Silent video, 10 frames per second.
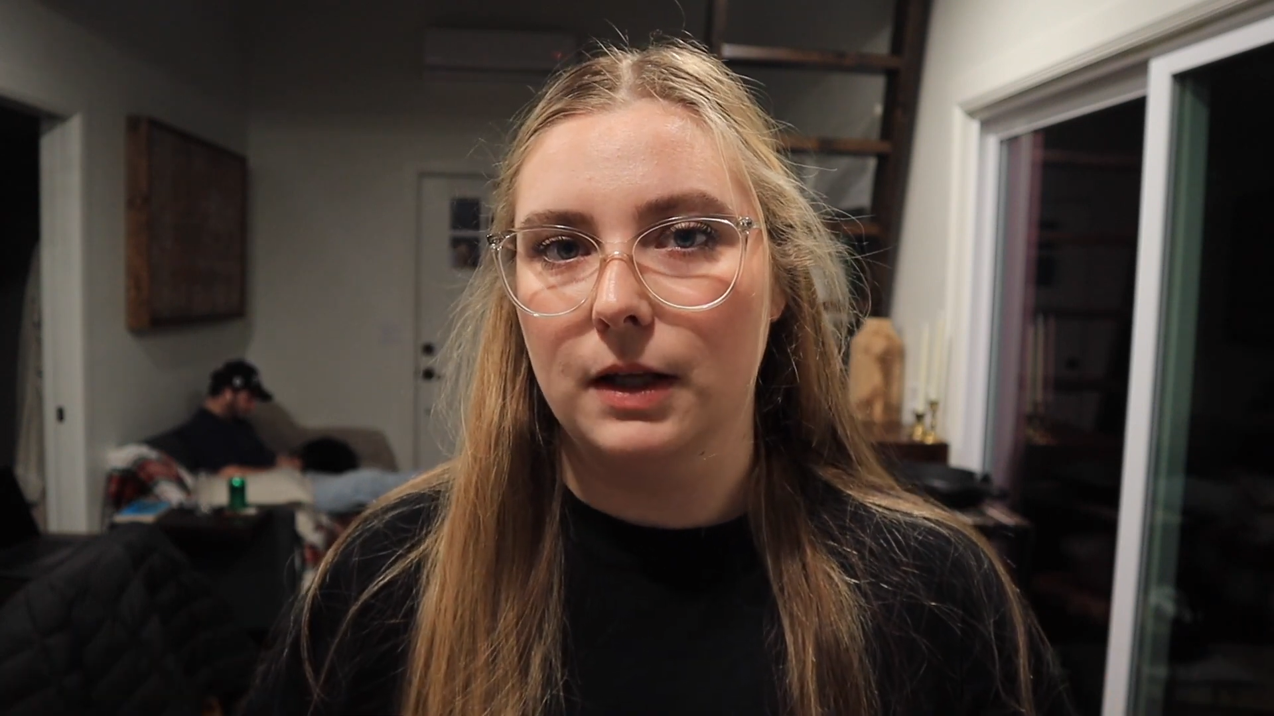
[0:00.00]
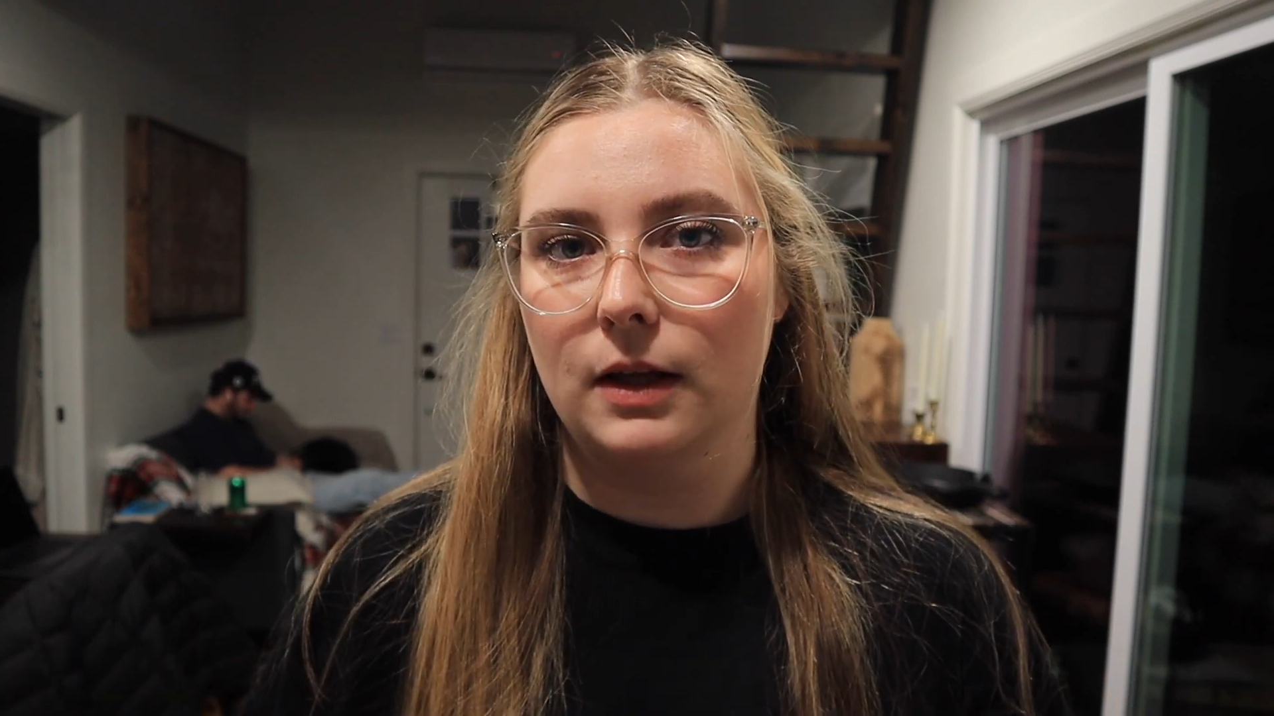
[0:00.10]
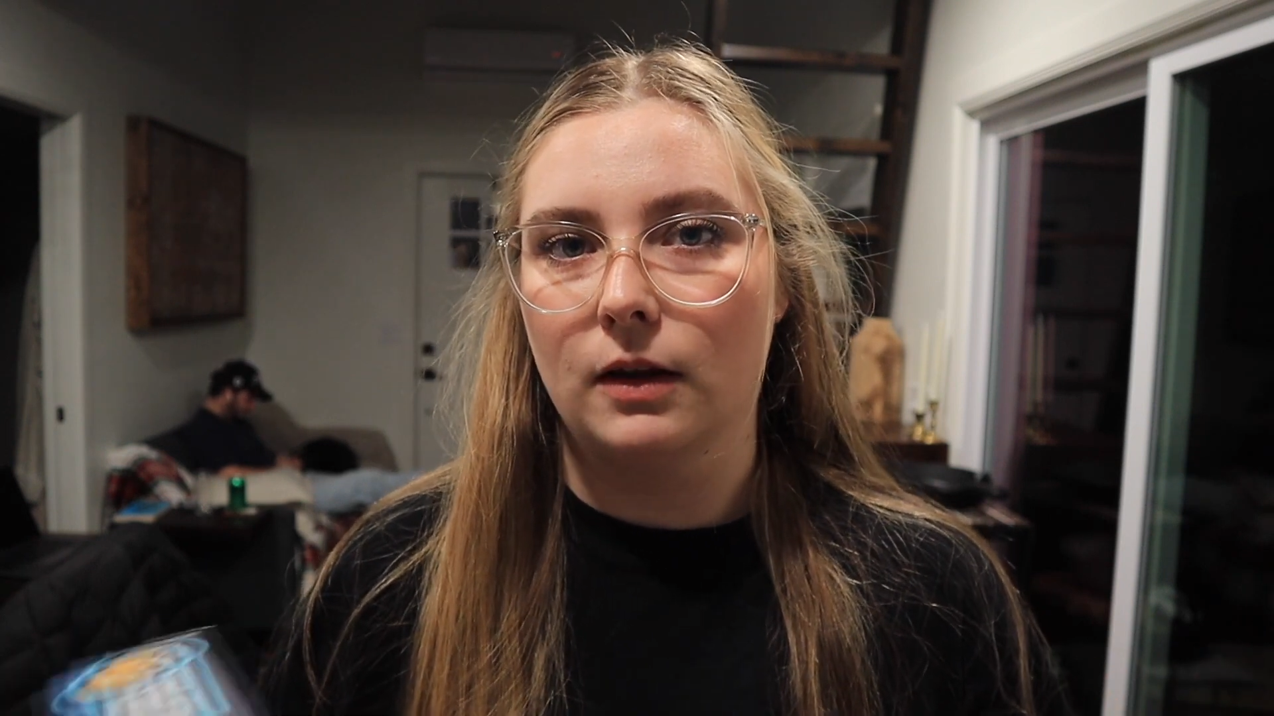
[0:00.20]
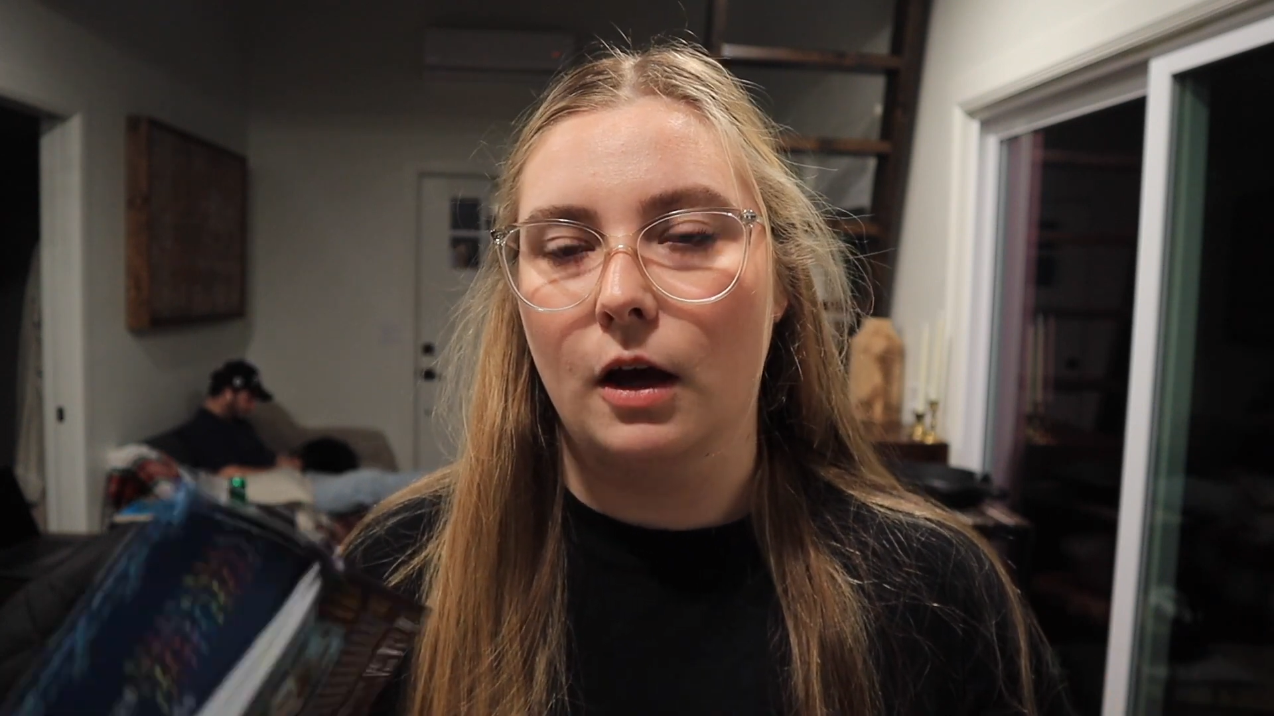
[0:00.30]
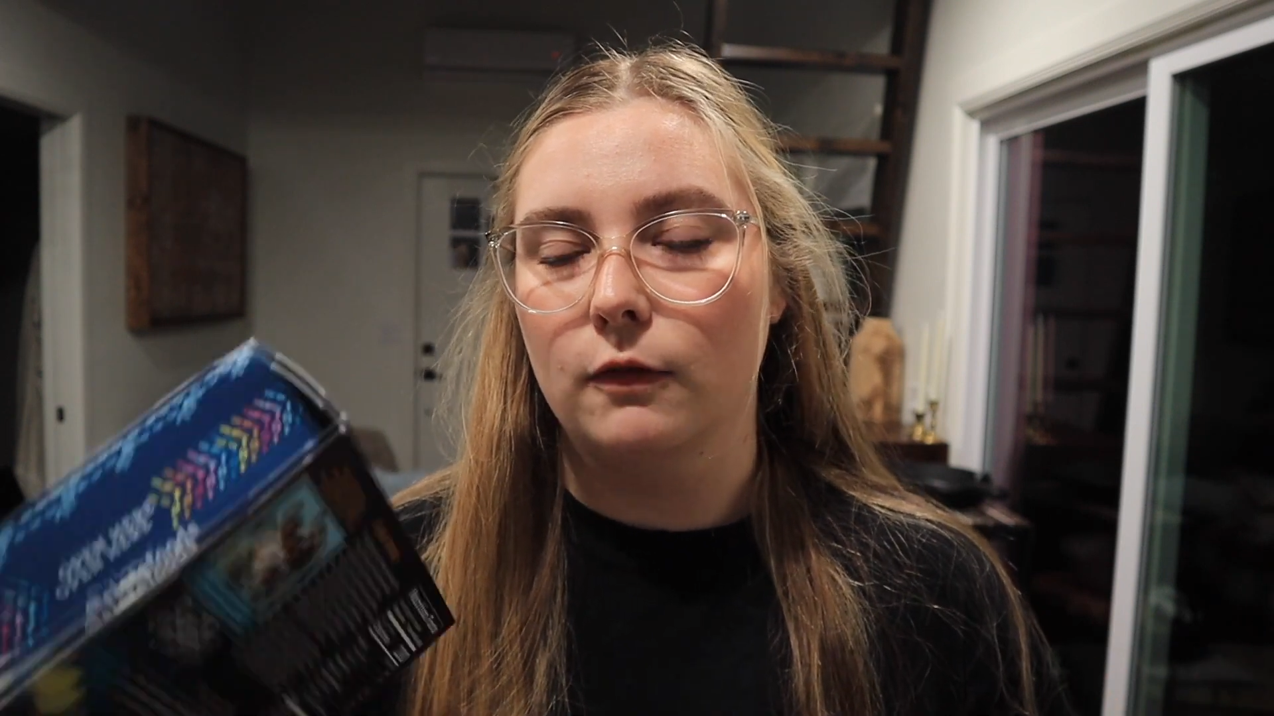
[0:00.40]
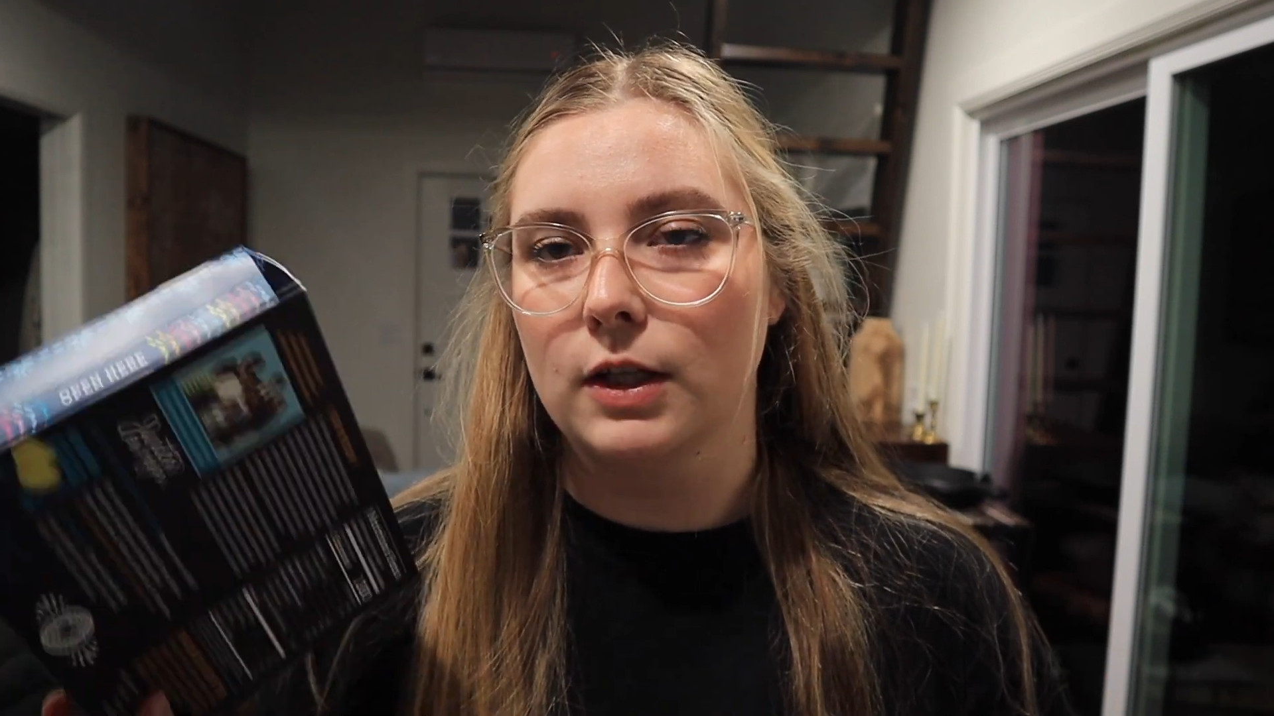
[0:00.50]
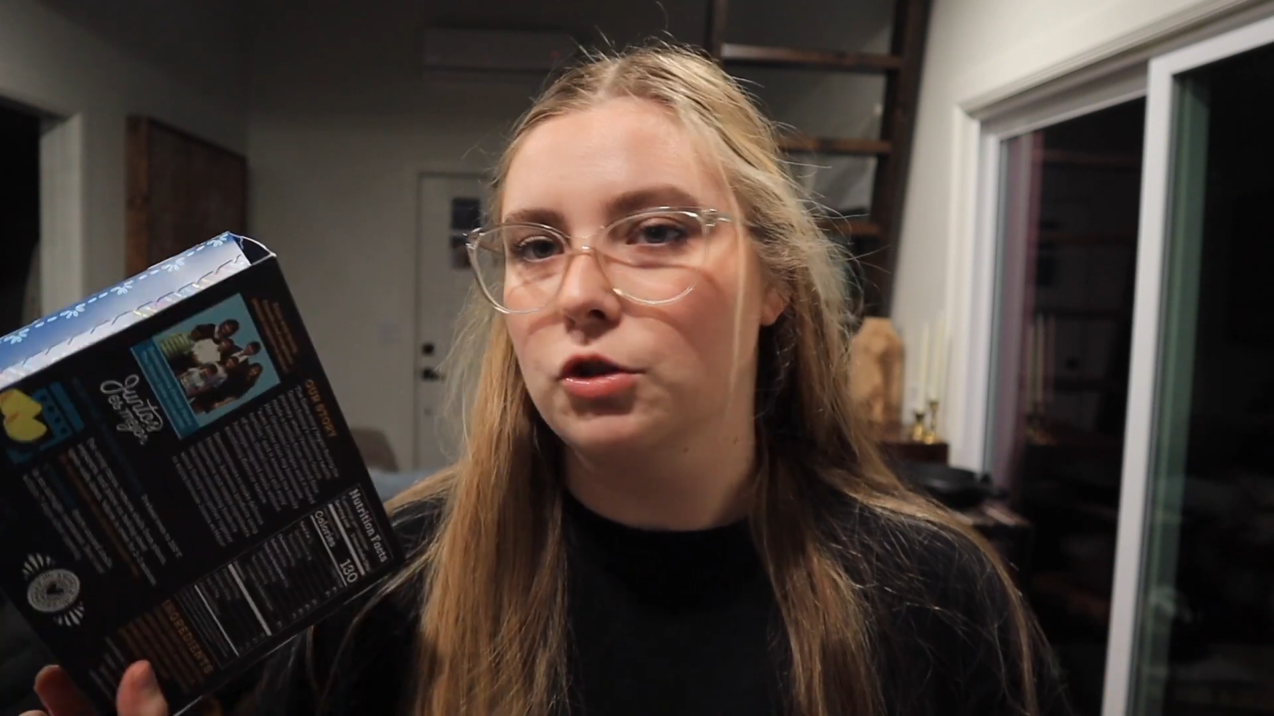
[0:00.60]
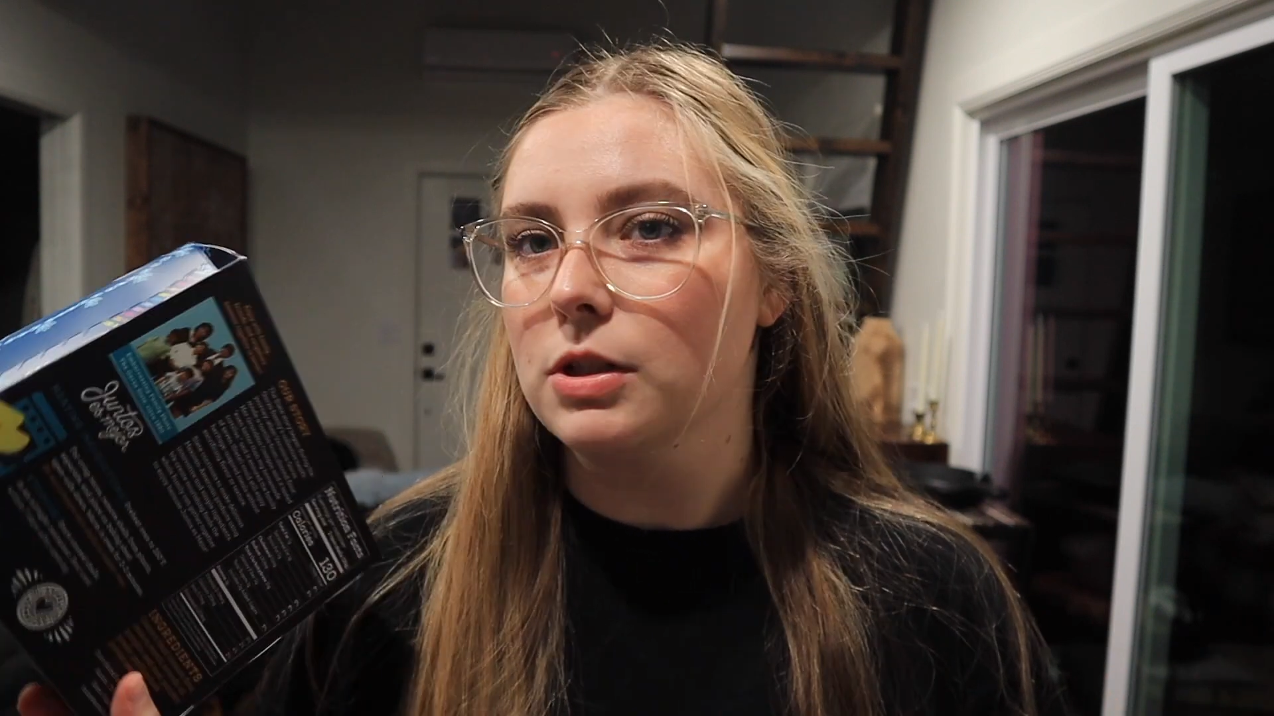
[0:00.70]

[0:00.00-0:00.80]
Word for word: in the oven,